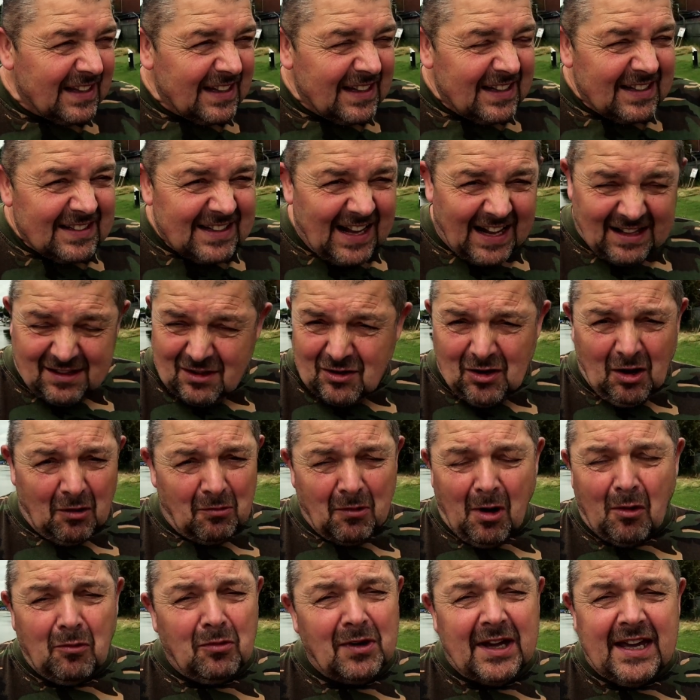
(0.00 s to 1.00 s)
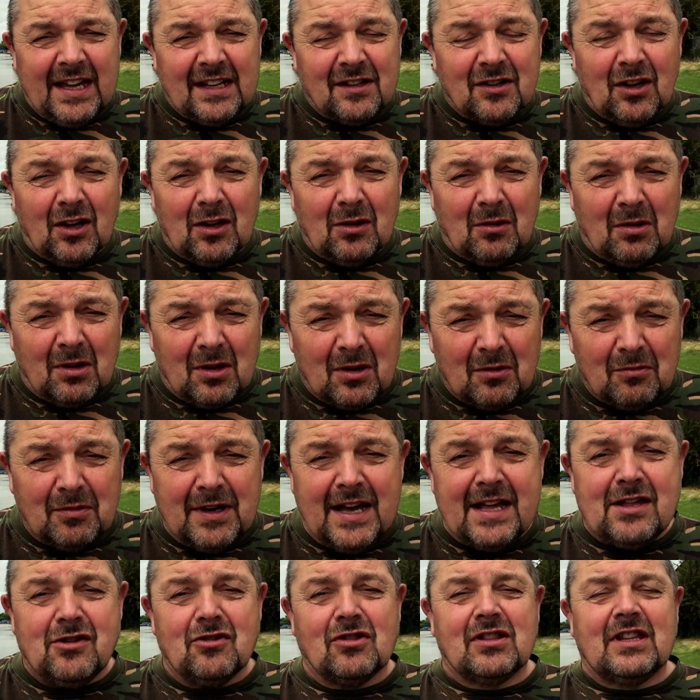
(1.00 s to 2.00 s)
That's not what we do.
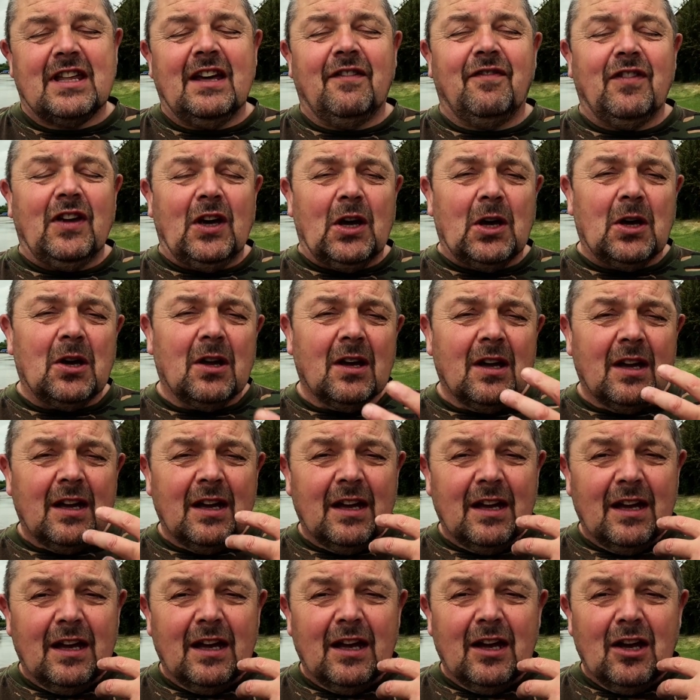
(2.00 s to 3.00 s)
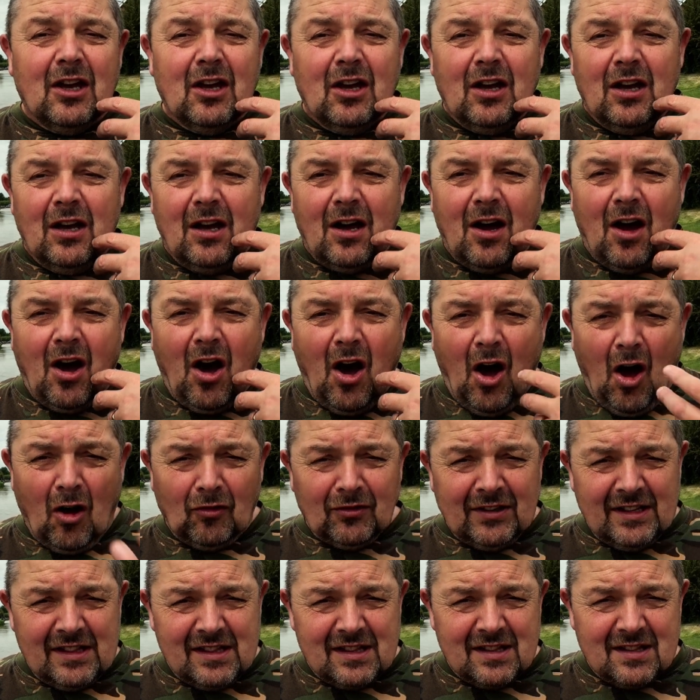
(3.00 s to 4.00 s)
We just give you
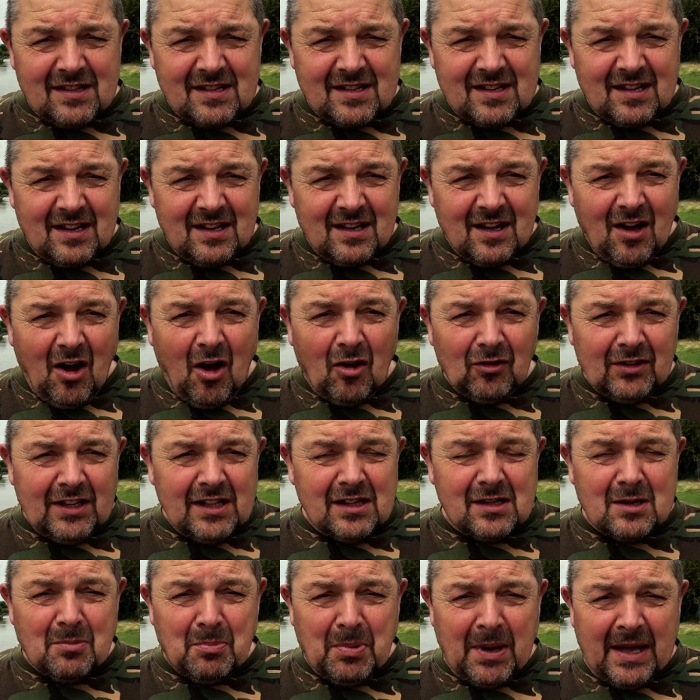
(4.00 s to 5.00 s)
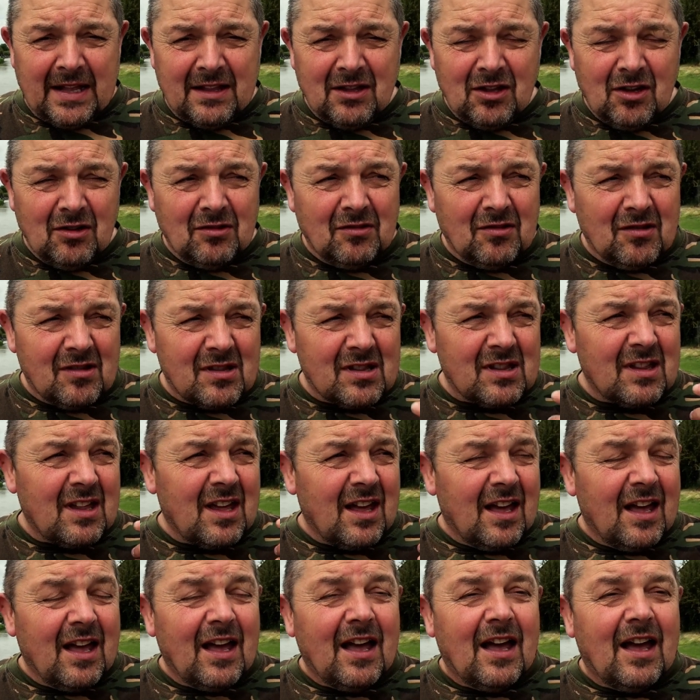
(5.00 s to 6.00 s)
honest opinions
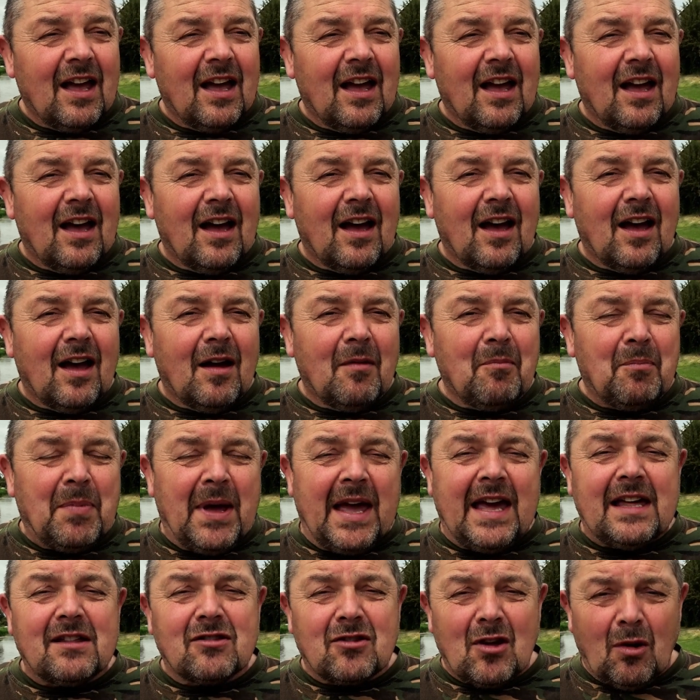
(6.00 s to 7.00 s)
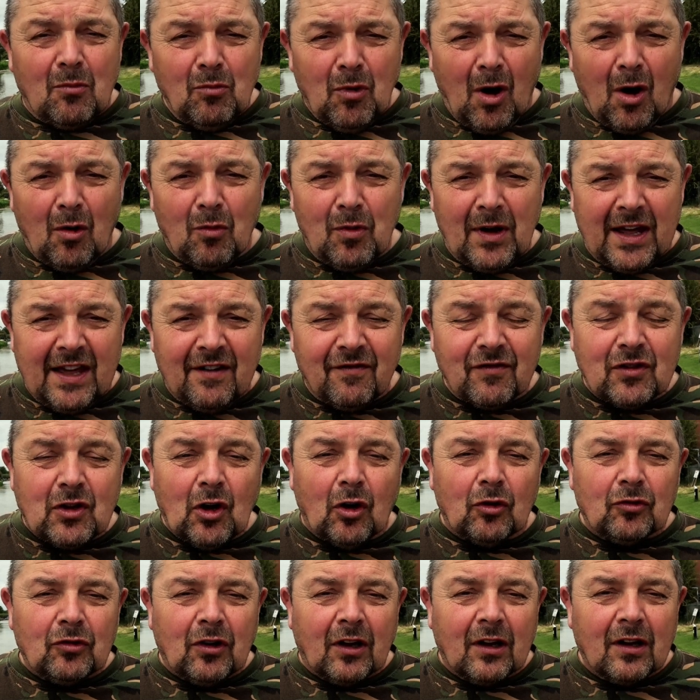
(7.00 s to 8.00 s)
based on what we've
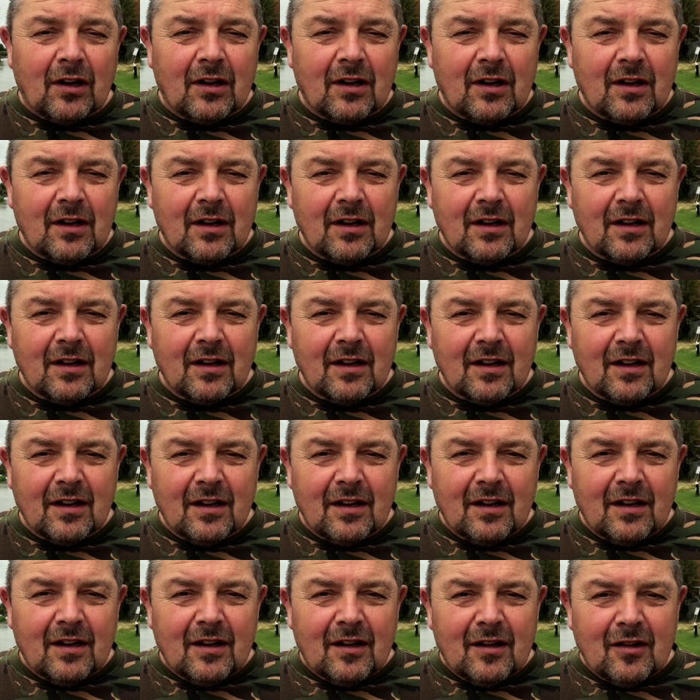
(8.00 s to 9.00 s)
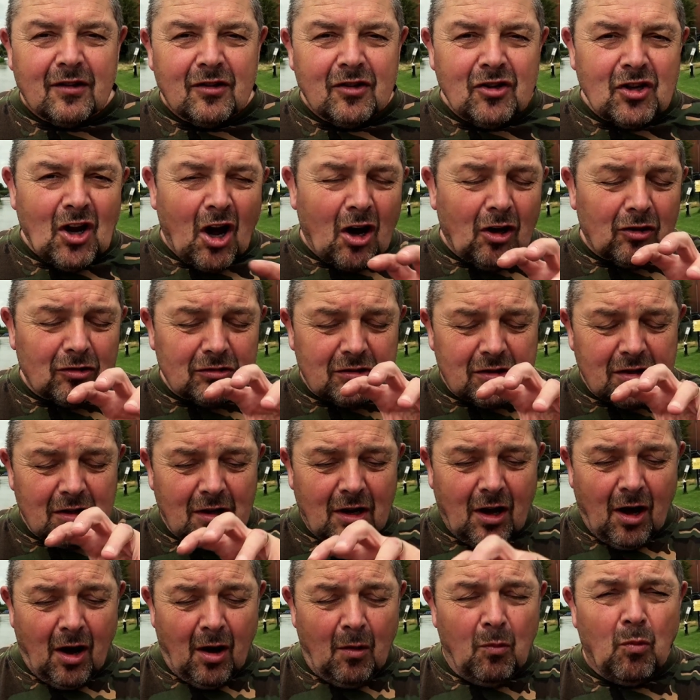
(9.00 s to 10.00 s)
done, not
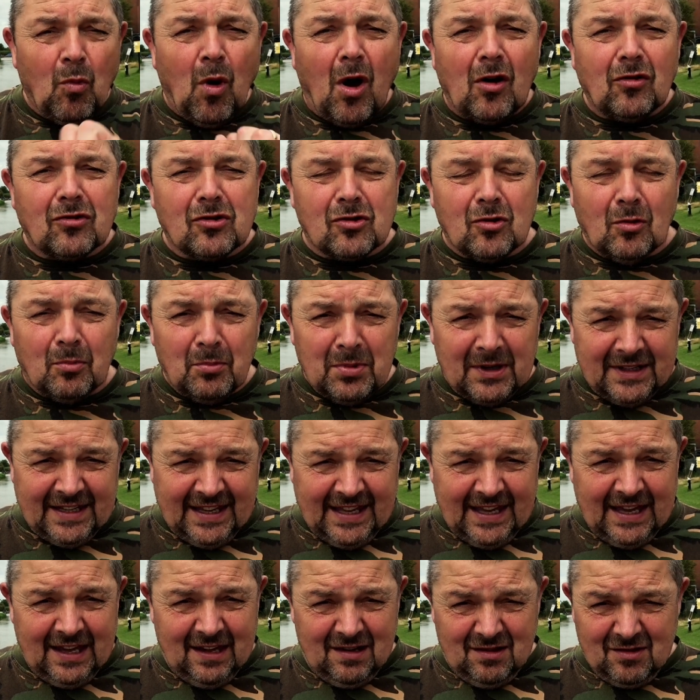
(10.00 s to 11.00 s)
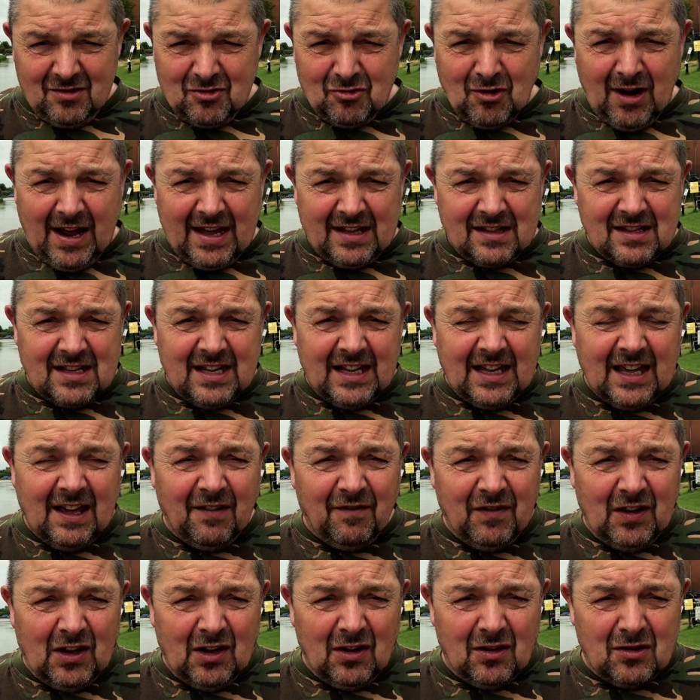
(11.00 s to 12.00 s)
on what somebody tries to
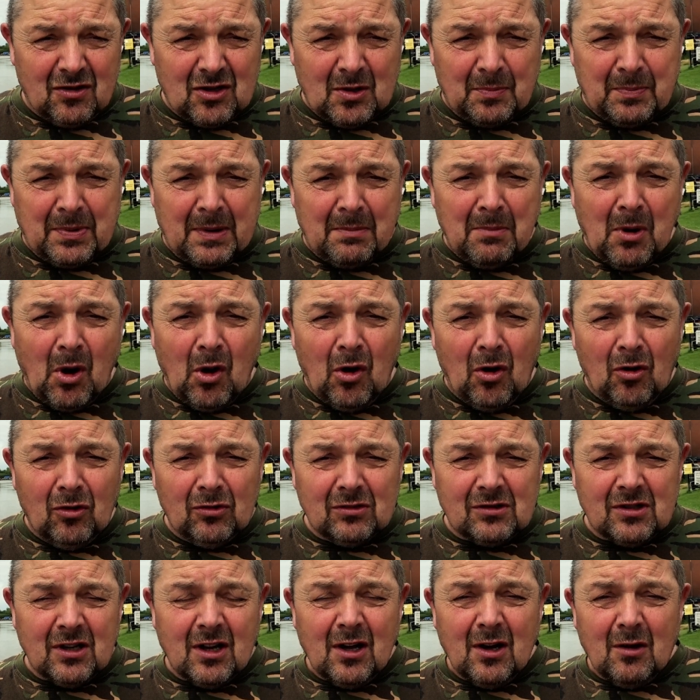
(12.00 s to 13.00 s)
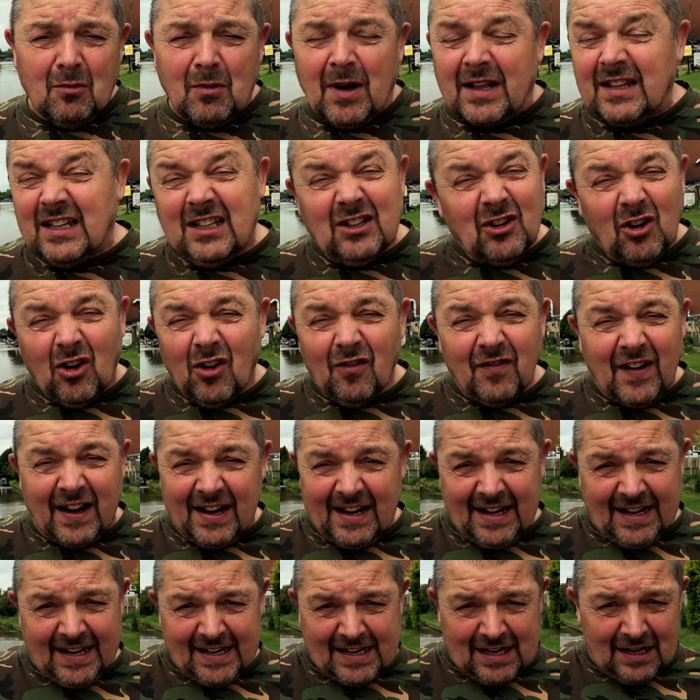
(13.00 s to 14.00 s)
give you to promote when you know
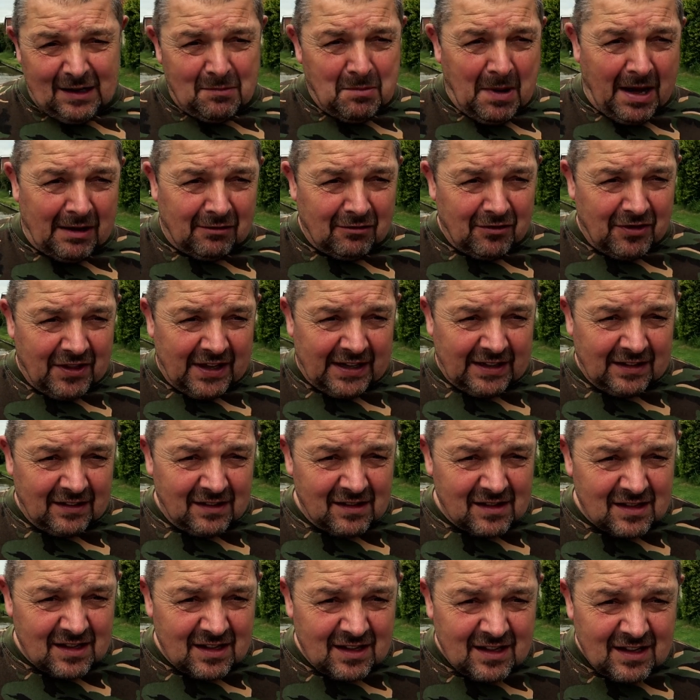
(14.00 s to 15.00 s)
very little about things.